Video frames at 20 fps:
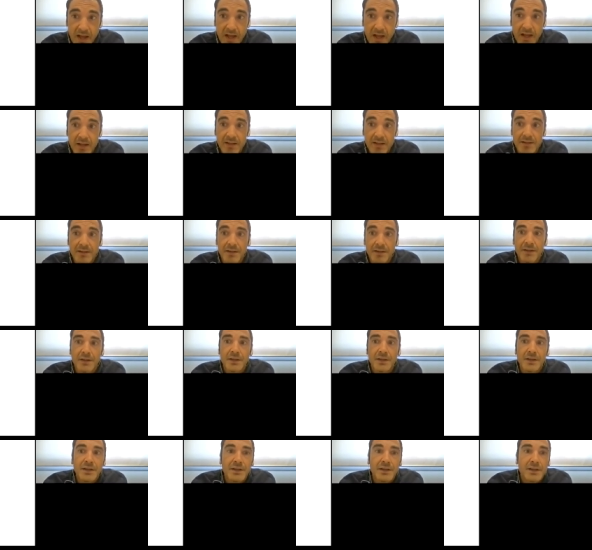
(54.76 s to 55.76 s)

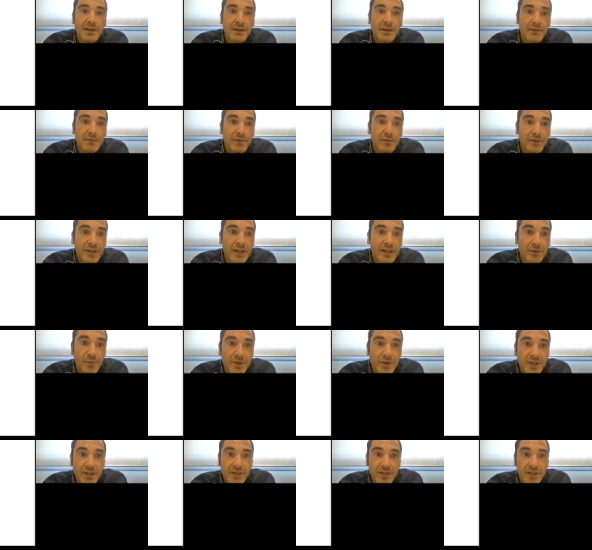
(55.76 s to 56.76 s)
And for that,
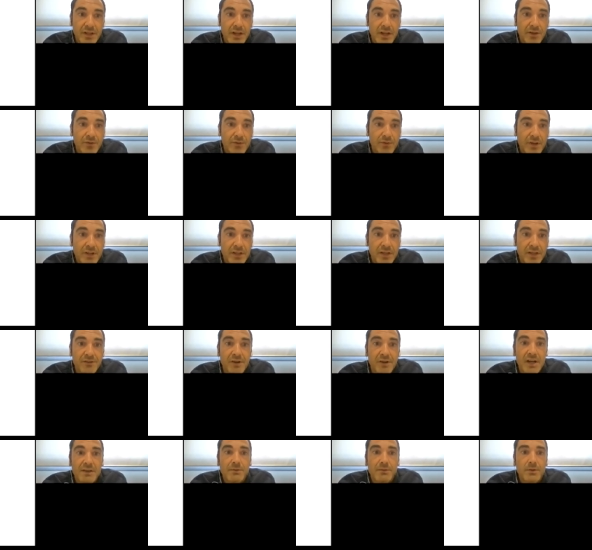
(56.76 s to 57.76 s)
we need accurate
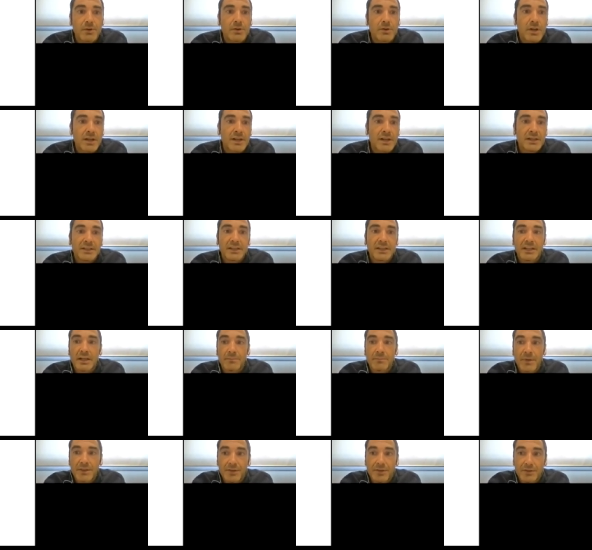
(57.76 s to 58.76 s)
and reliable
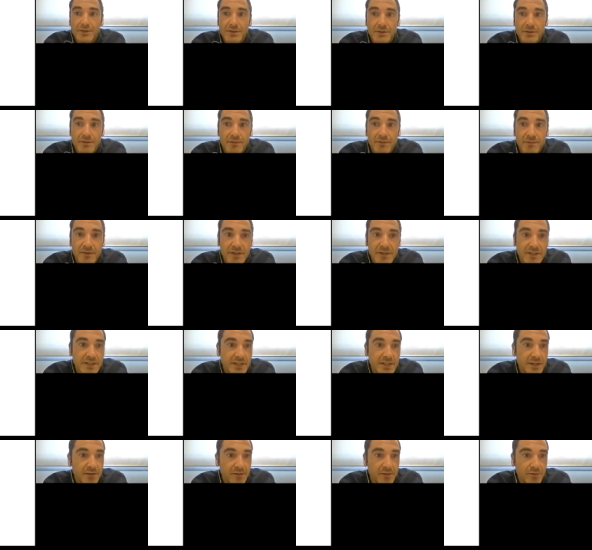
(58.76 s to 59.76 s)
analytical methods,
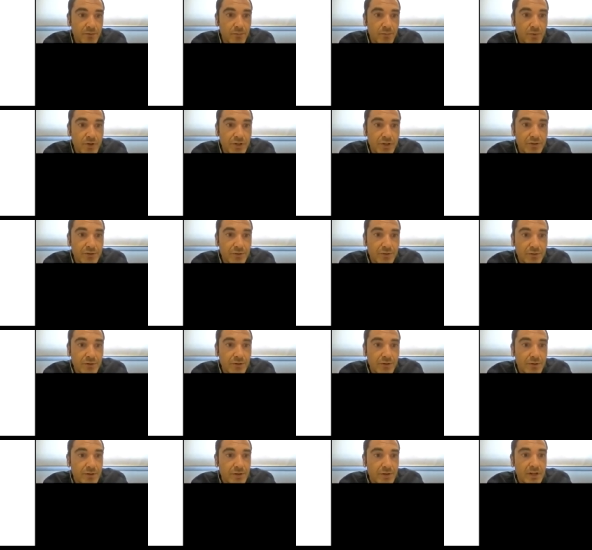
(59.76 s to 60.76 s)
firstly, to
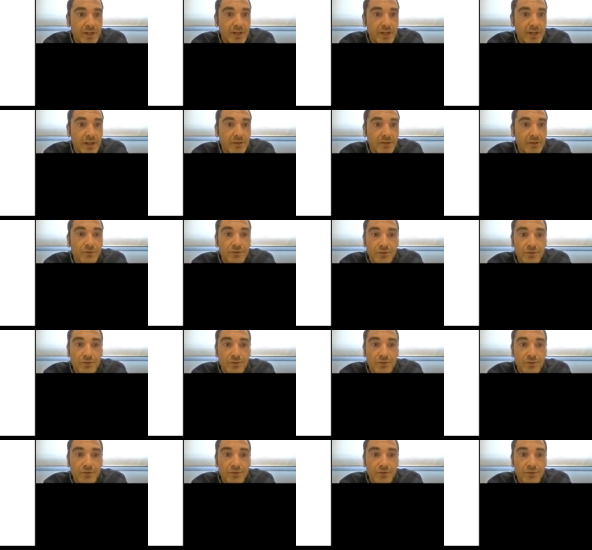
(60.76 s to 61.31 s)
monitor uh, and